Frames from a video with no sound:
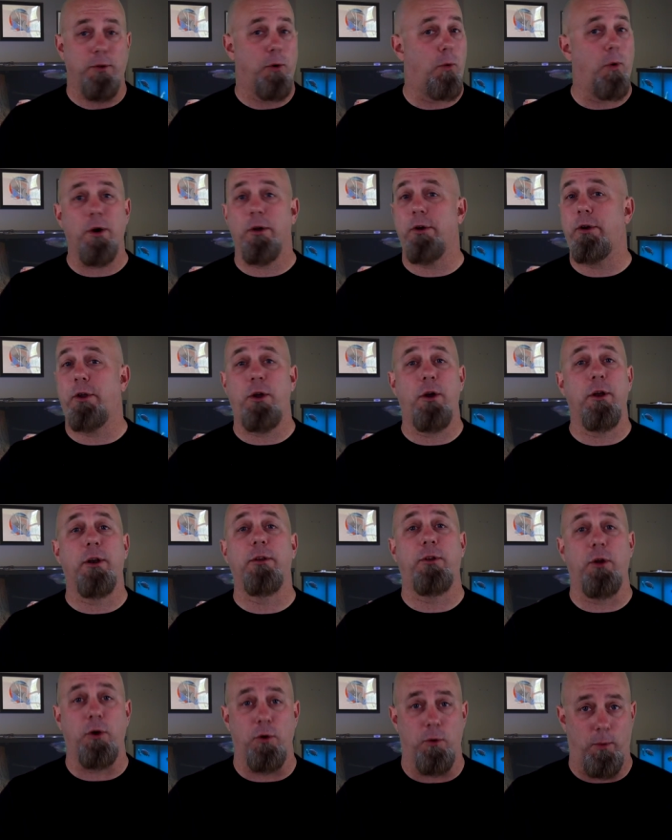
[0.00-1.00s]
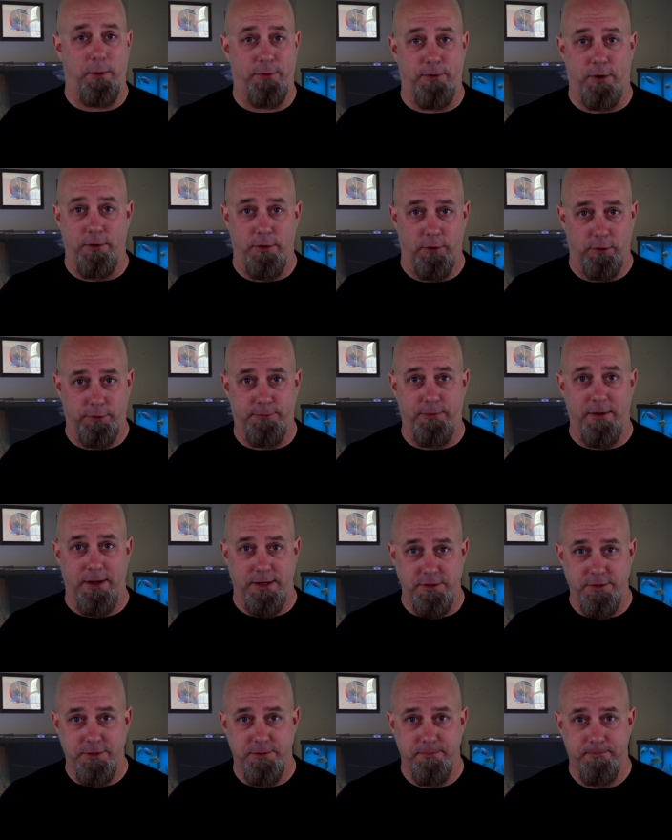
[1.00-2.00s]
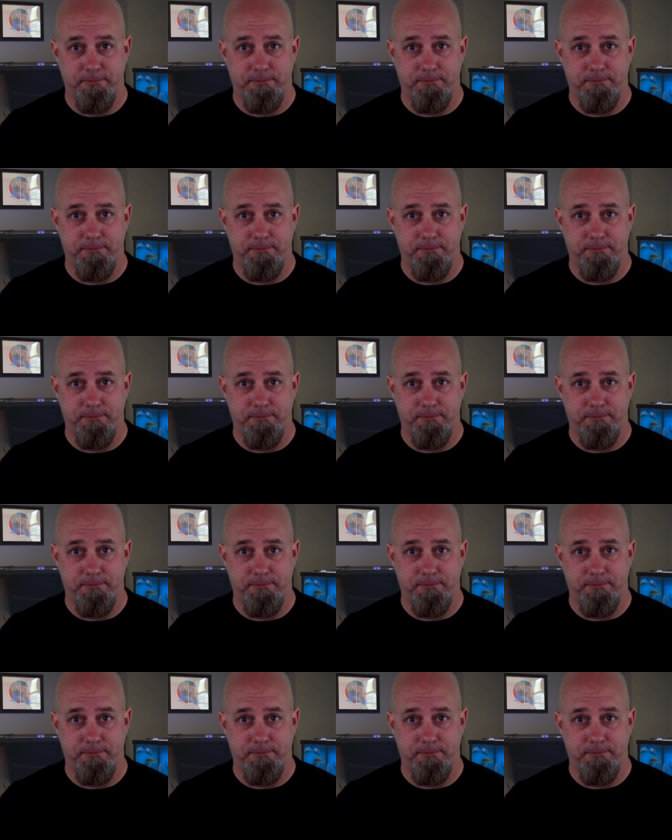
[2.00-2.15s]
in the world are you gonna do with all those fish?